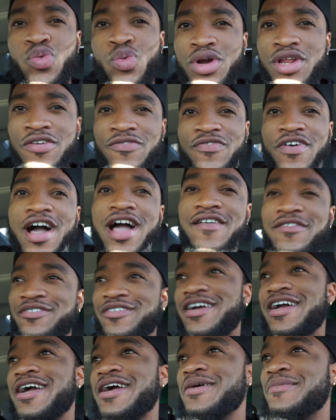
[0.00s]
25
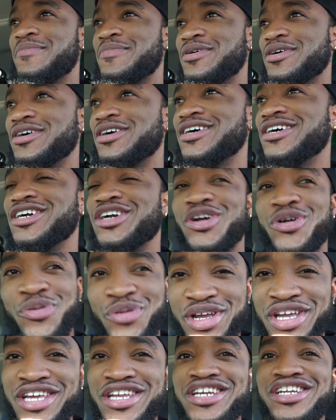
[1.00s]
gram
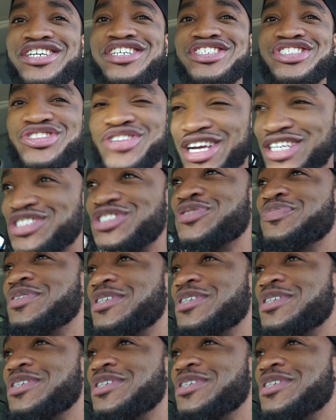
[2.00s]
green tracer